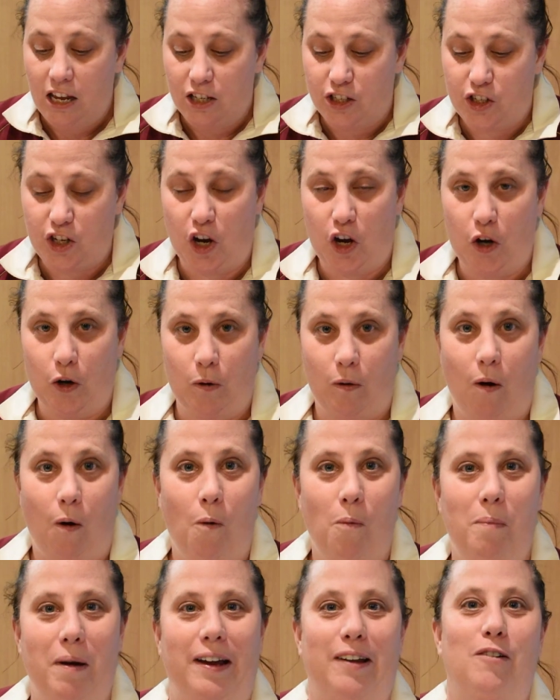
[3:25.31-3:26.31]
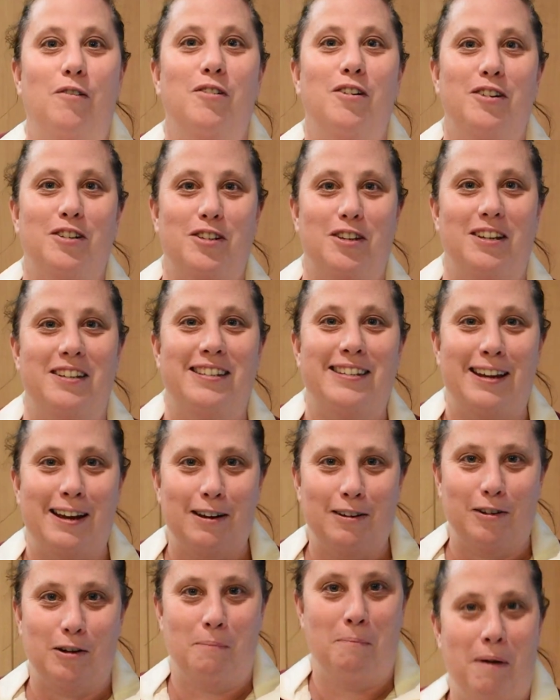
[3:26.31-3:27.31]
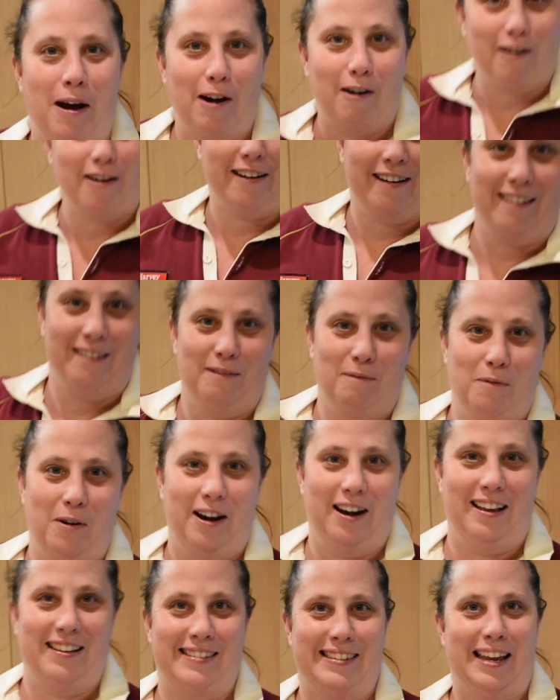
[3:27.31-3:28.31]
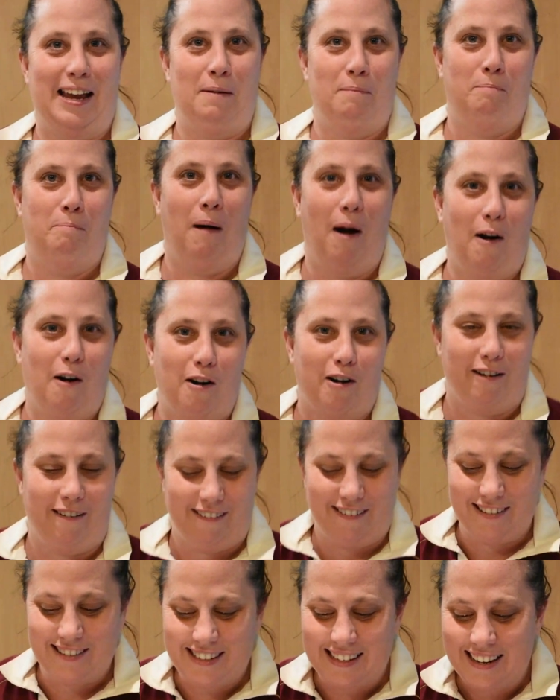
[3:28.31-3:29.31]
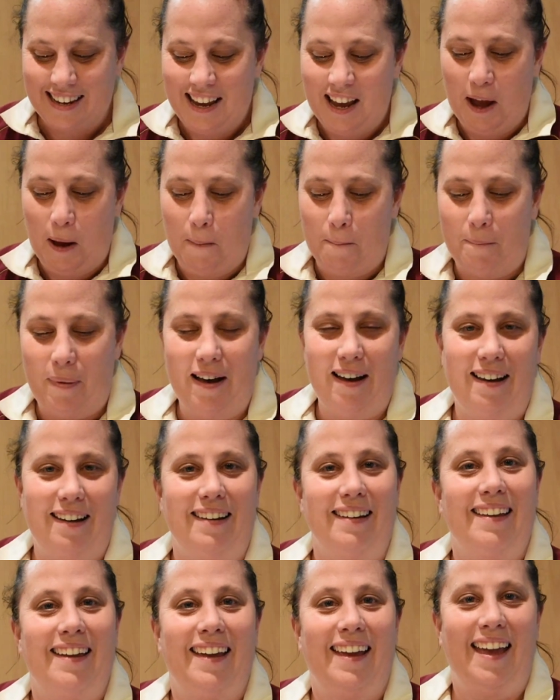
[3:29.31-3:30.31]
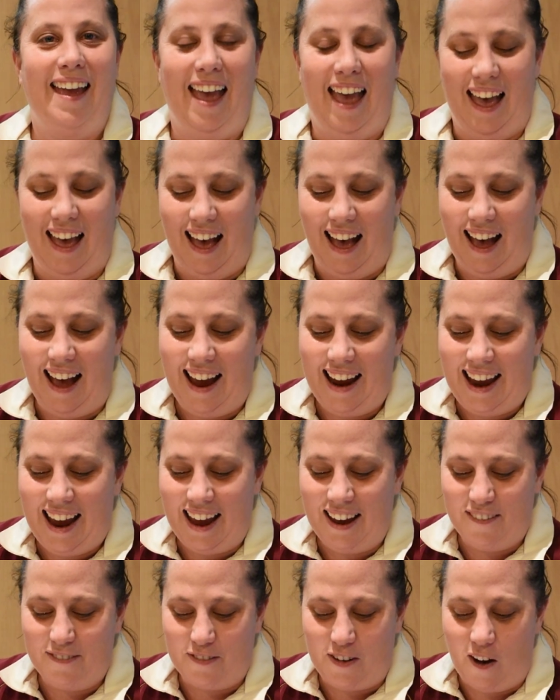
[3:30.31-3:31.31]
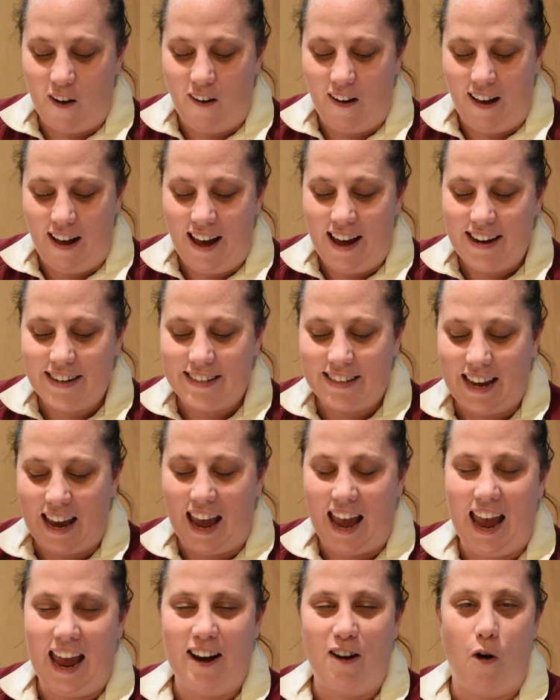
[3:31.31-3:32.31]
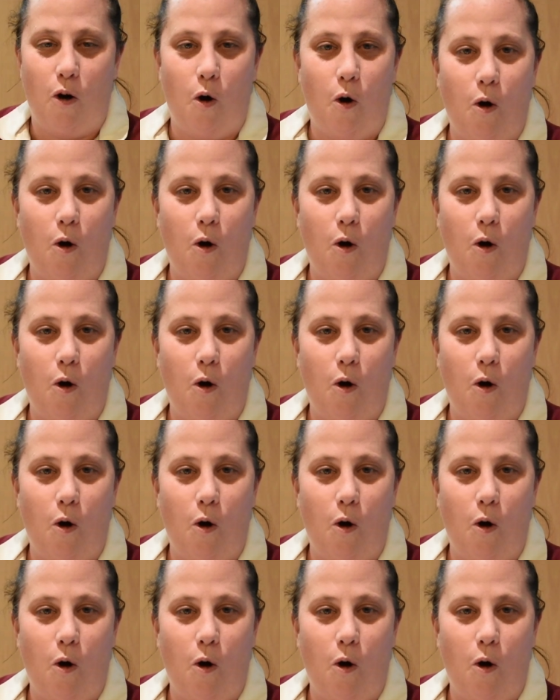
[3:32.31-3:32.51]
So, oh my goodness, I sound American when I say burgers, but I have got an